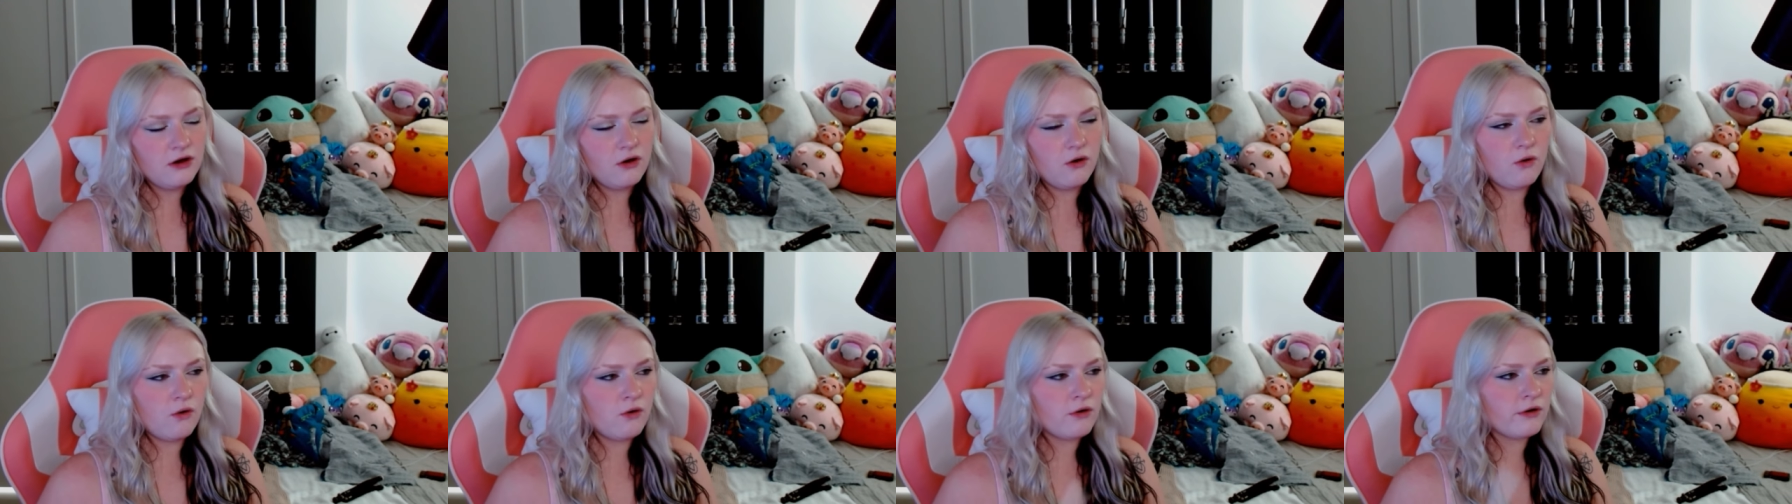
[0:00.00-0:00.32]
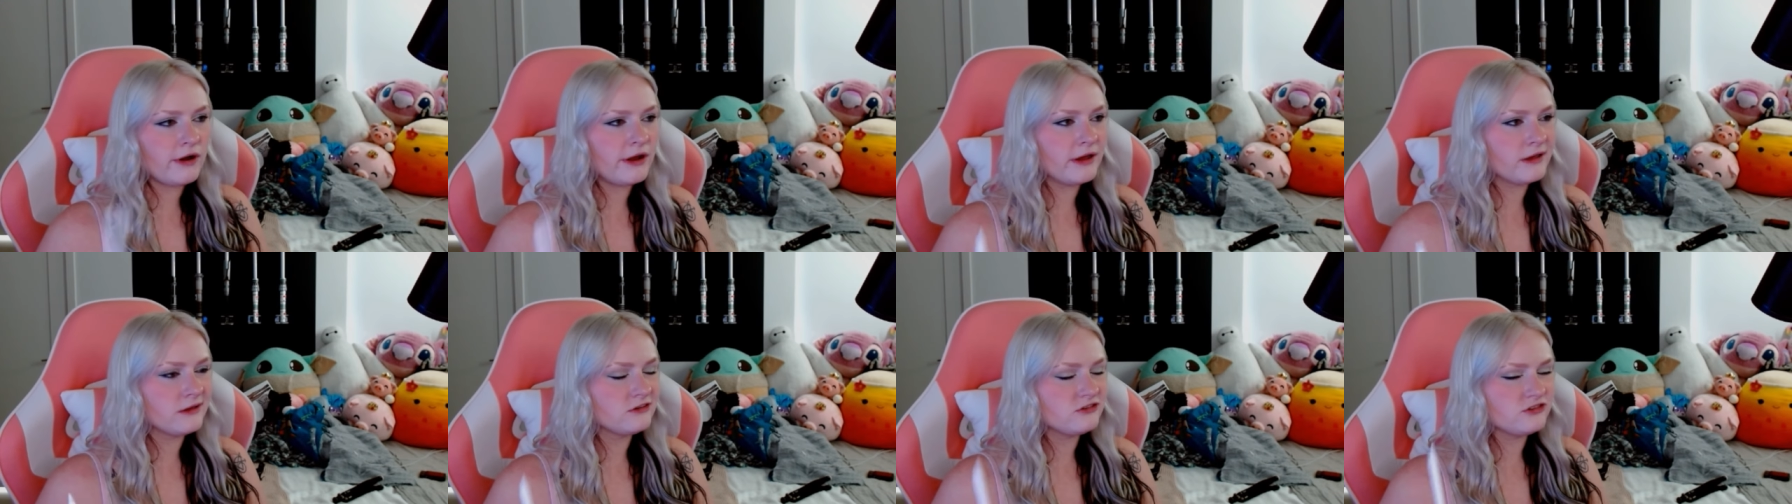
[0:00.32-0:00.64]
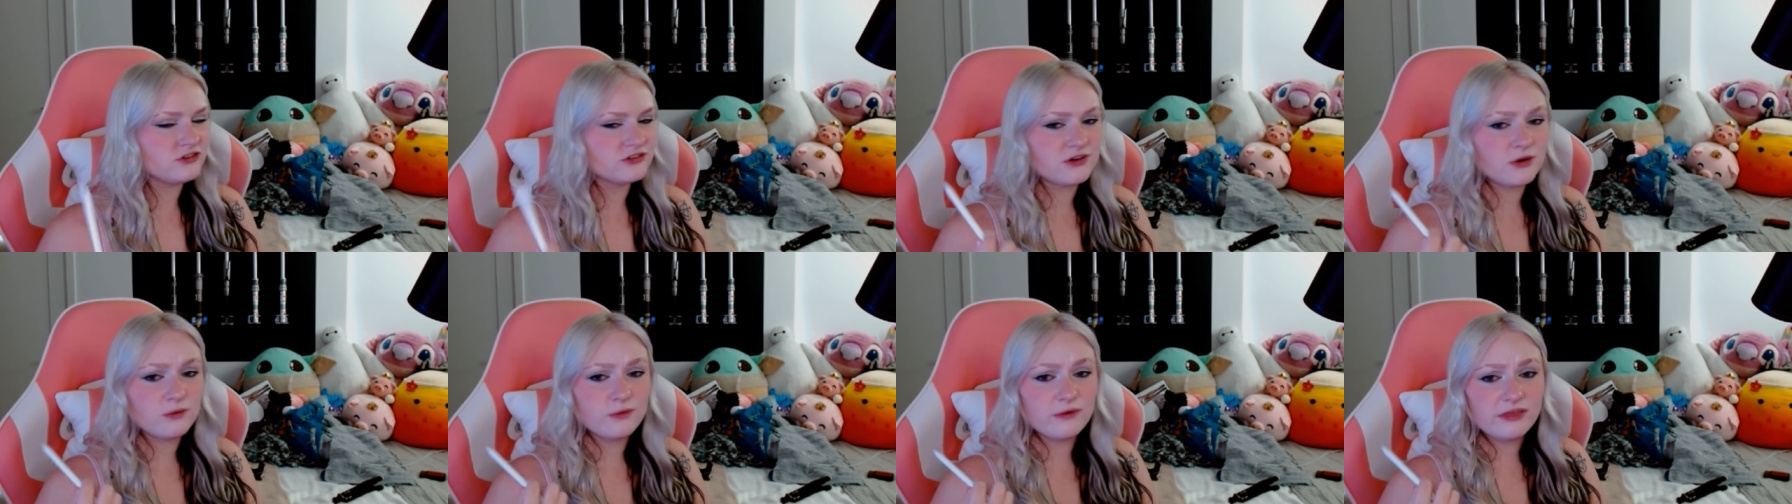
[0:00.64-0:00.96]
or I could
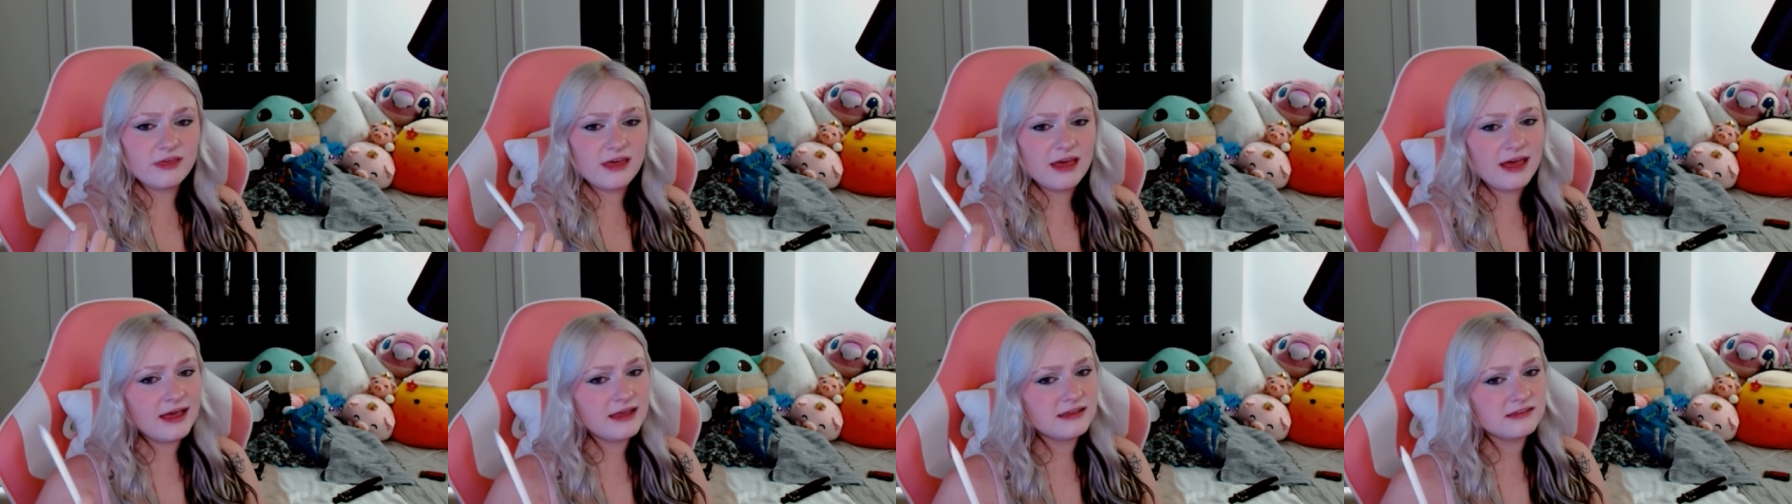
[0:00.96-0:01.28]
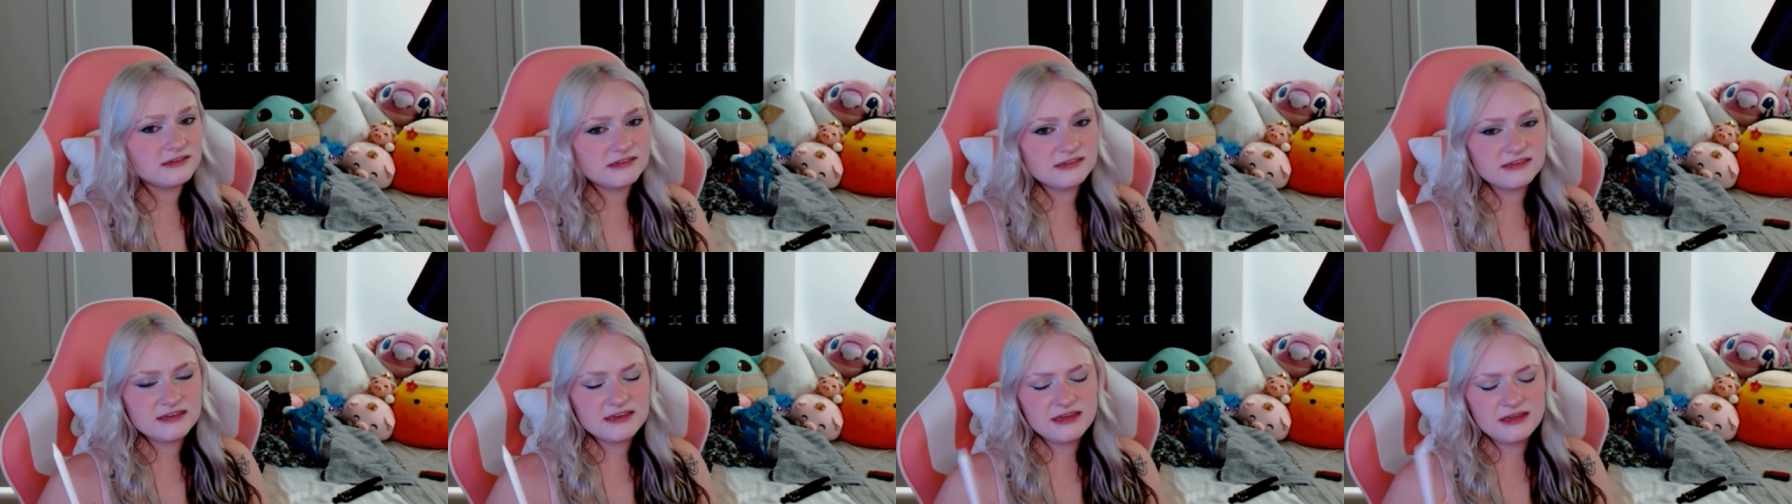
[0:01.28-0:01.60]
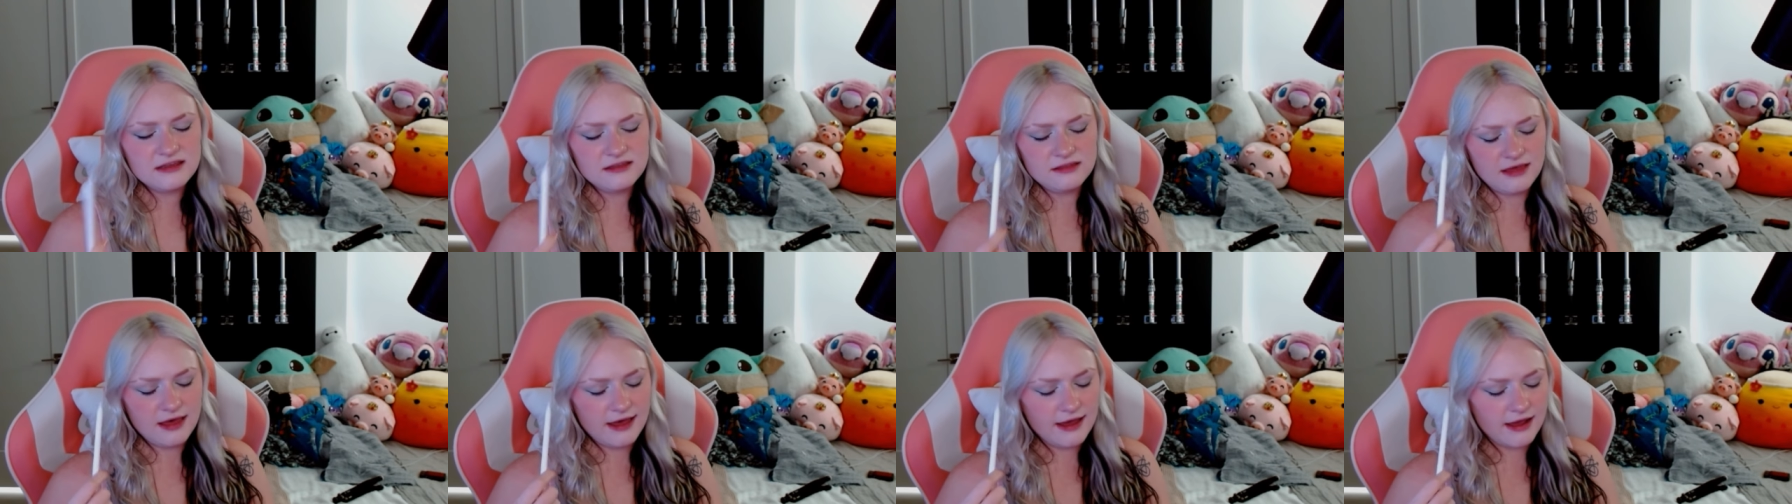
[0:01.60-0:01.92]
just go with
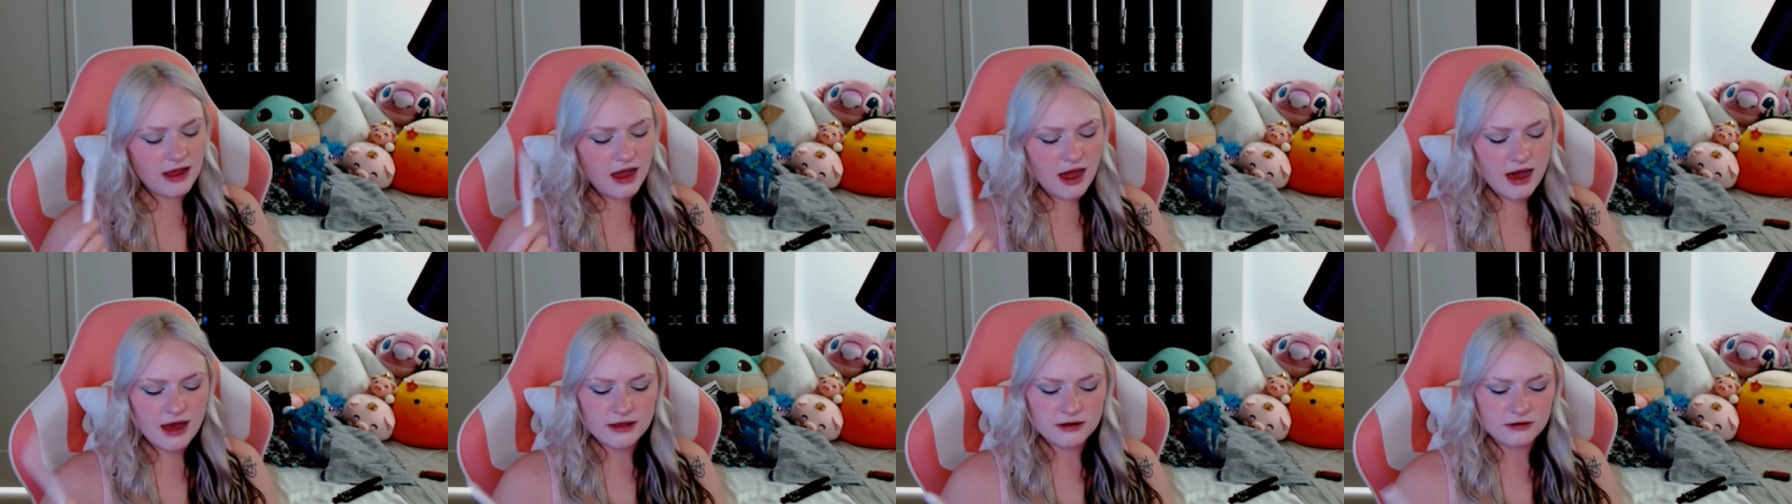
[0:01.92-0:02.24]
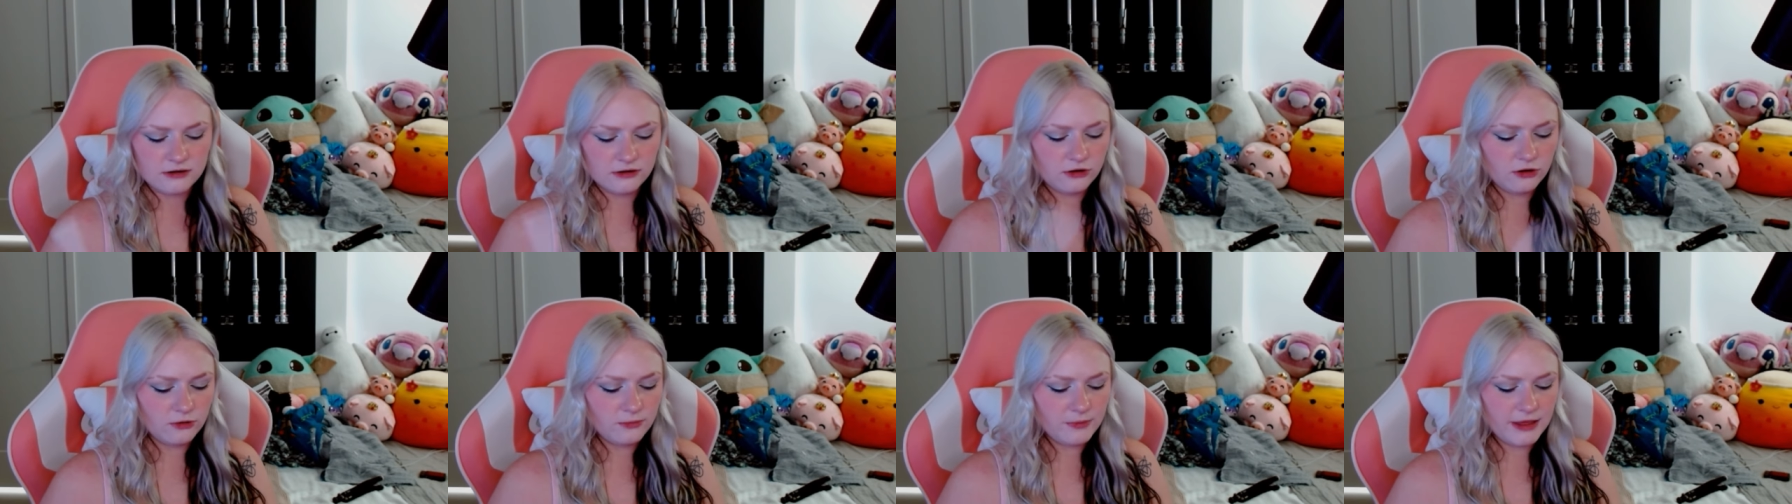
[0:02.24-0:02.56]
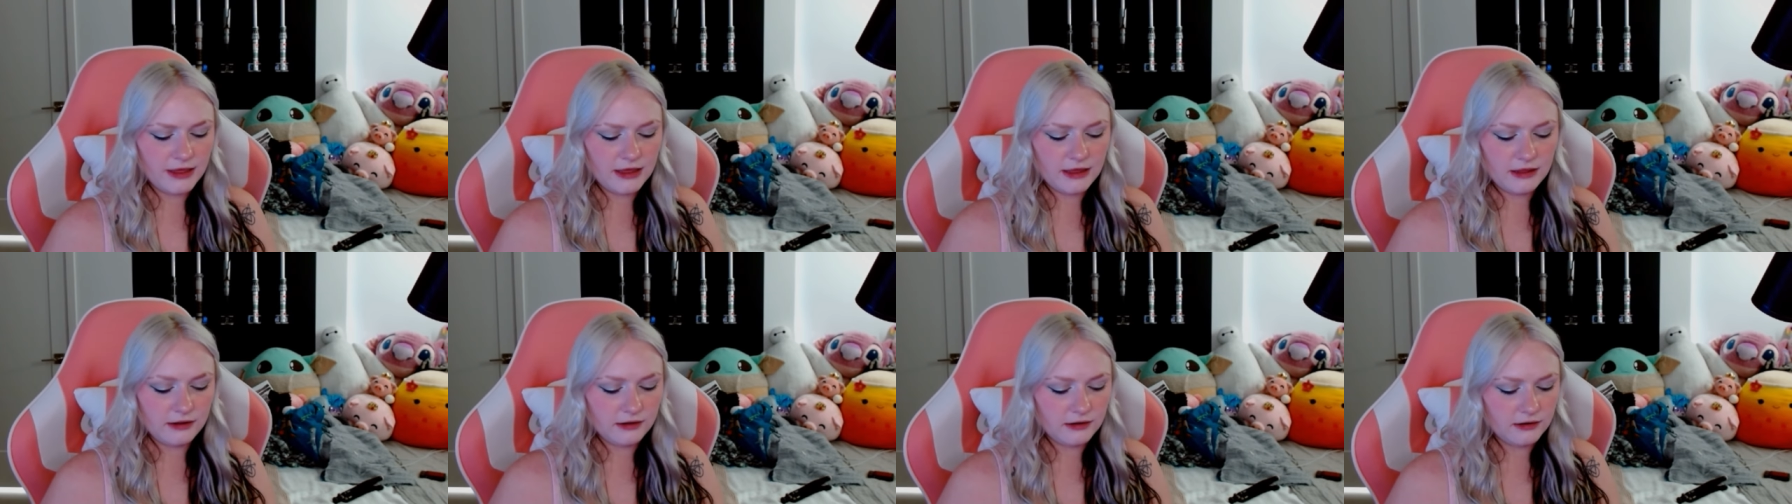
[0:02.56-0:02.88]
Etsy. Like, I don't know,
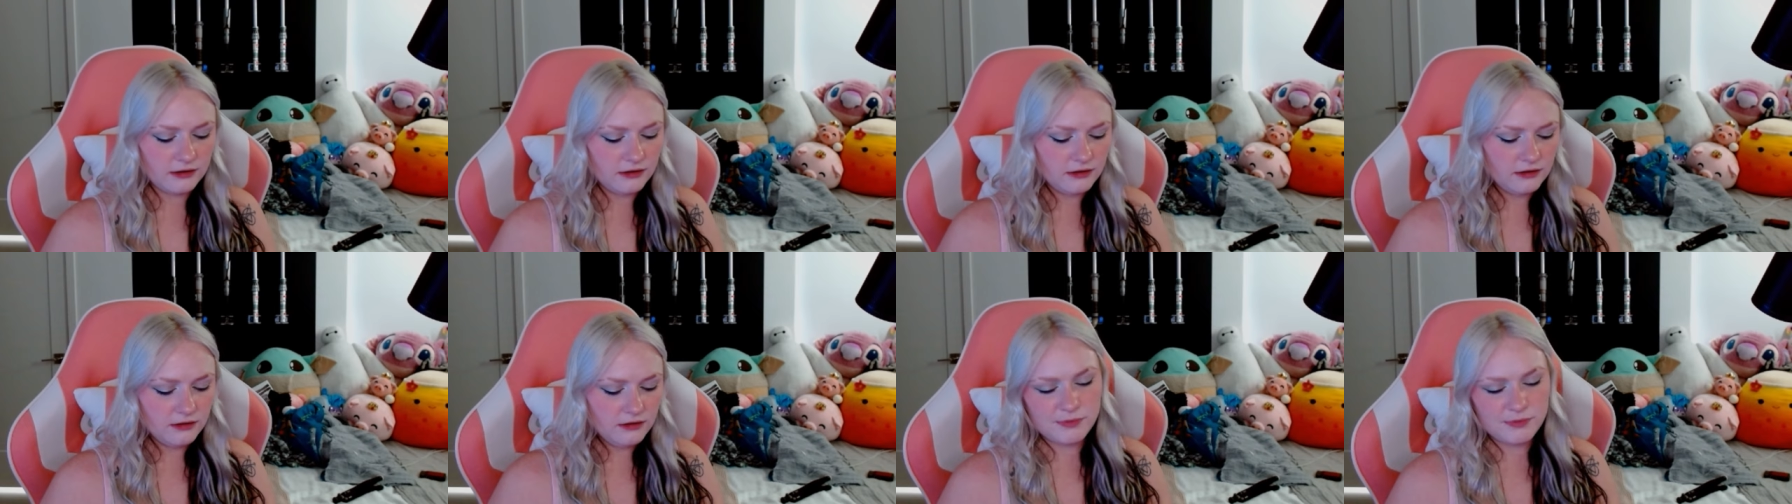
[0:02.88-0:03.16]
man.